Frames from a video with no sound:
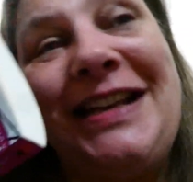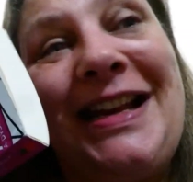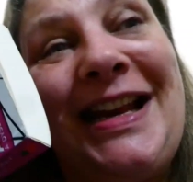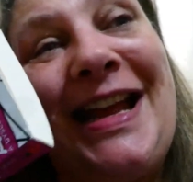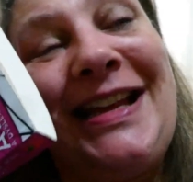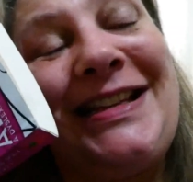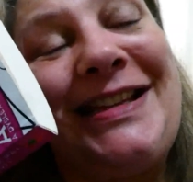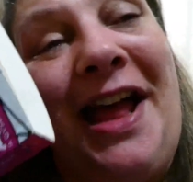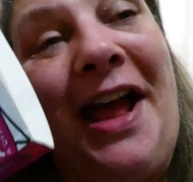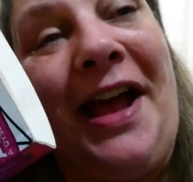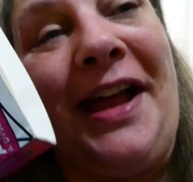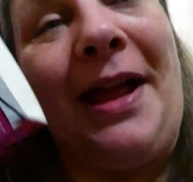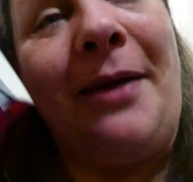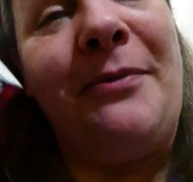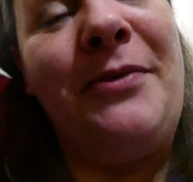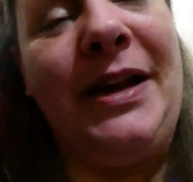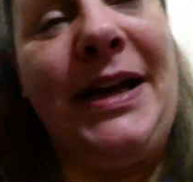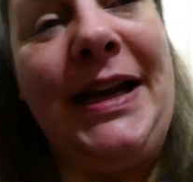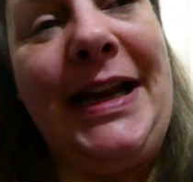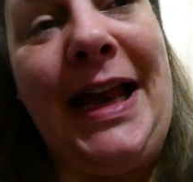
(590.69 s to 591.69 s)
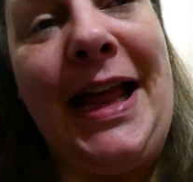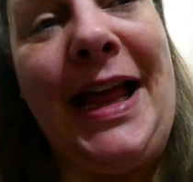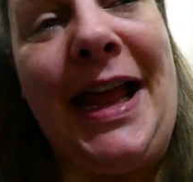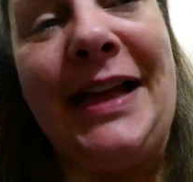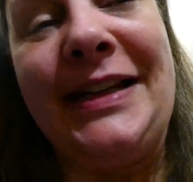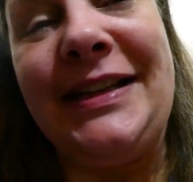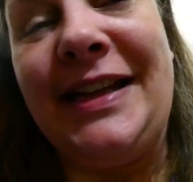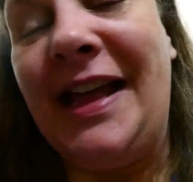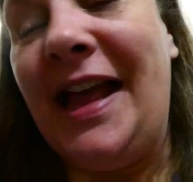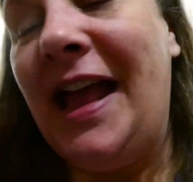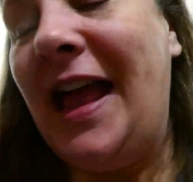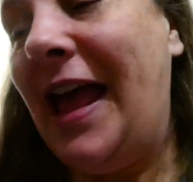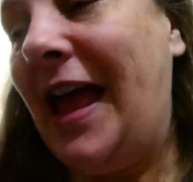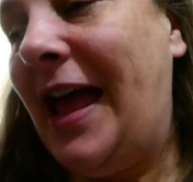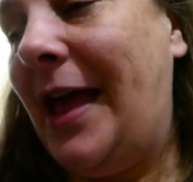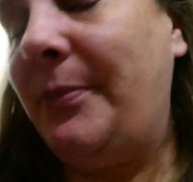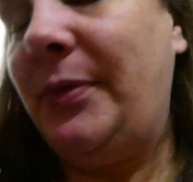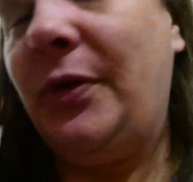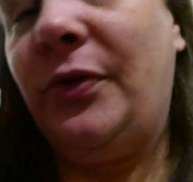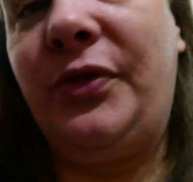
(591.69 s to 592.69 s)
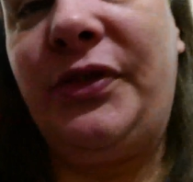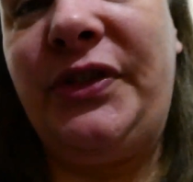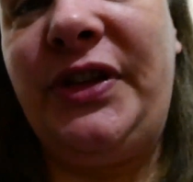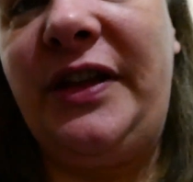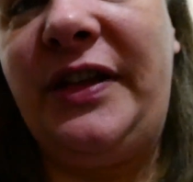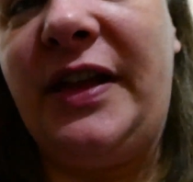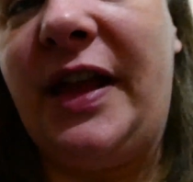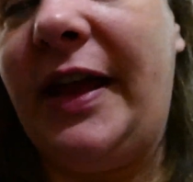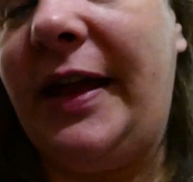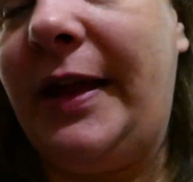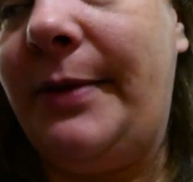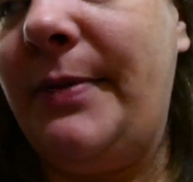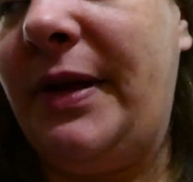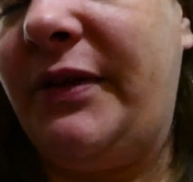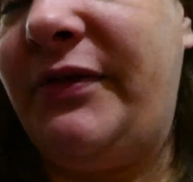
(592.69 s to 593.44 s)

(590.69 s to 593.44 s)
it last night. I'm really glad. Um, you'll see that in my